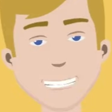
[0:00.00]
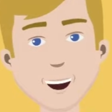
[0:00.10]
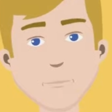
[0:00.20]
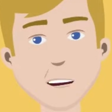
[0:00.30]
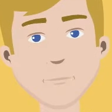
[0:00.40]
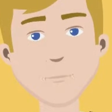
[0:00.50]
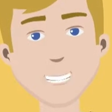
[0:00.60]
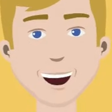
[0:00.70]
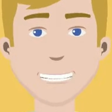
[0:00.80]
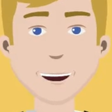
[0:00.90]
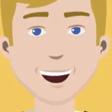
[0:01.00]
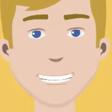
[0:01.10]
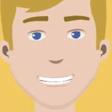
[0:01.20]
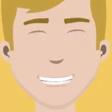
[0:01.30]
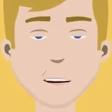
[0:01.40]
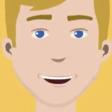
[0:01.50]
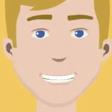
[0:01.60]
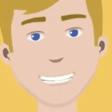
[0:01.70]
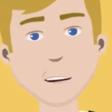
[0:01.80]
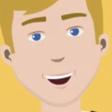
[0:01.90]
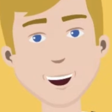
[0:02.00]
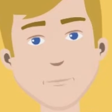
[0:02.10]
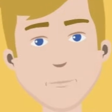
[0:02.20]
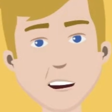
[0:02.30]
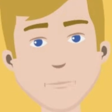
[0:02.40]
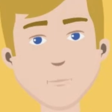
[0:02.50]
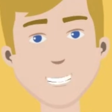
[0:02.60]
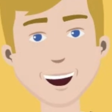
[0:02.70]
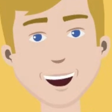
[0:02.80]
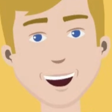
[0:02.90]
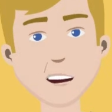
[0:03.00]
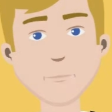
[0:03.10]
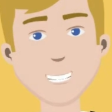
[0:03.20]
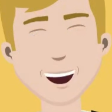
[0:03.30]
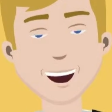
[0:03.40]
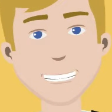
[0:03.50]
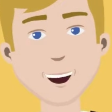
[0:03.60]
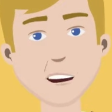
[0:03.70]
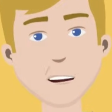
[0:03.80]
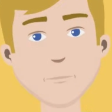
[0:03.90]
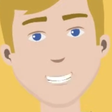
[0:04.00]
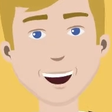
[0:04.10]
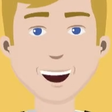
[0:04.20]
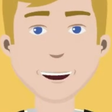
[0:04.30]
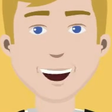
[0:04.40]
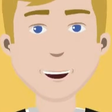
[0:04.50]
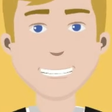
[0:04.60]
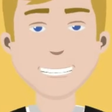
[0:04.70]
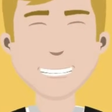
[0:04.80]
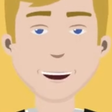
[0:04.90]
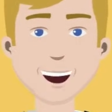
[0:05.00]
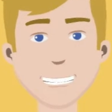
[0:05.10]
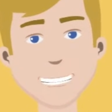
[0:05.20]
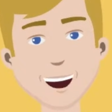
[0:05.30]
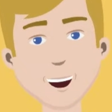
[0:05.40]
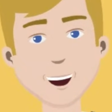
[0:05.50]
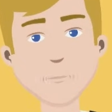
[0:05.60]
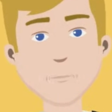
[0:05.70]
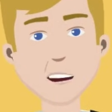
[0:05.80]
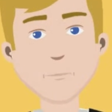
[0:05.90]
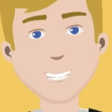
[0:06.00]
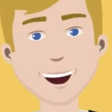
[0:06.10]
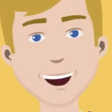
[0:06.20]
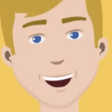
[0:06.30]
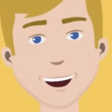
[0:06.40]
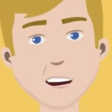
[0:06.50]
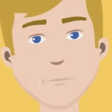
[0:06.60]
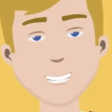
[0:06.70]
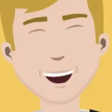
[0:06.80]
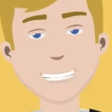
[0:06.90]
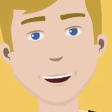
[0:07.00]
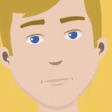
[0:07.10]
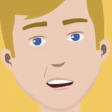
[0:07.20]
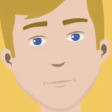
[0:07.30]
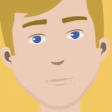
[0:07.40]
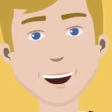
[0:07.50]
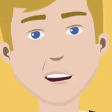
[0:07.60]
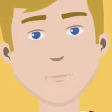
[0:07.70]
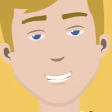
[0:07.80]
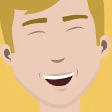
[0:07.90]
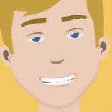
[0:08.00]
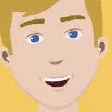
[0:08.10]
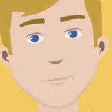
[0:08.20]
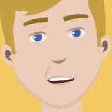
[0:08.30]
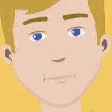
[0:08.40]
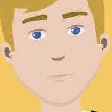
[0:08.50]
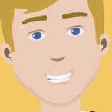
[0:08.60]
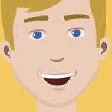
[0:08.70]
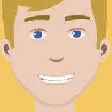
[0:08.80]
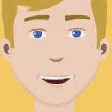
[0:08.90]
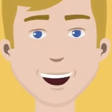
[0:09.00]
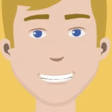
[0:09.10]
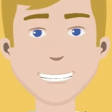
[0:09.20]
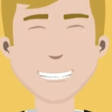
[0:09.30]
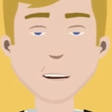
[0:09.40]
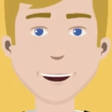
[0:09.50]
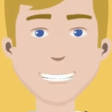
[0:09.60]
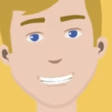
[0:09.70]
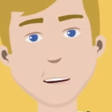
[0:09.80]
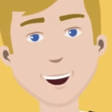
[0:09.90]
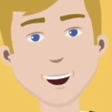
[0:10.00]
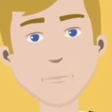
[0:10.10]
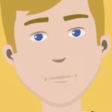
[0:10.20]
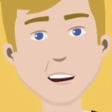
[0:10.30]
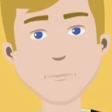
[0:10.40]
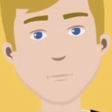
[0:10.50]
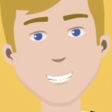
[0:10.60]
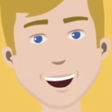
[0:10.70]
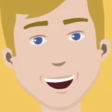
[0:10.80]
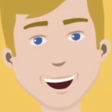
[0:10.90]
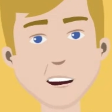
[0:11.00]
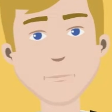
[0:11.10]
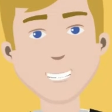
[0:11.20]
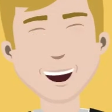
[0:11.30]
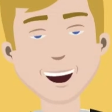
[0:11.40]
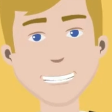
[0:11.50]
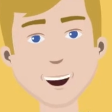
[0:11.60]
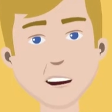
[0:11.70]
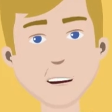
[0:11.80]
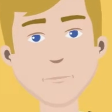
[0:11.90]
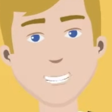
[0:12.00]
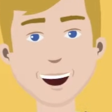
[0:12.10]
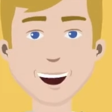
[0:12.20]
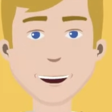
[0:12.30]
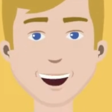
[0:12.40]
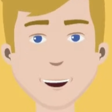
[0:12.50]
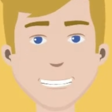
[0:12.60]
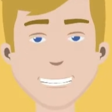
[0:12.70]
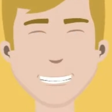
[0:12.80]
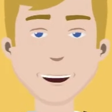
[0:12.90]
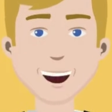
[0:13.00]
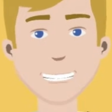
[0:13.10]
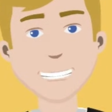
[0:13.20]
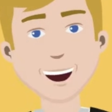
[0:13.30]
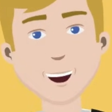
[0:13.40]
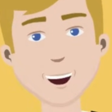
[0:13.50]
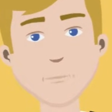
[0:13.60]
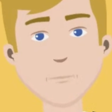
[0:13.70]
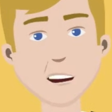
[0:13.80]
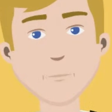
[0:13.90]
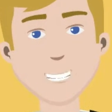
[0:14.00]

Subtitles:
The first example we have, while giving the interview, my face always manifests nervousness. The second one we have, whenever I need to take quick decision, I manifest my confusion.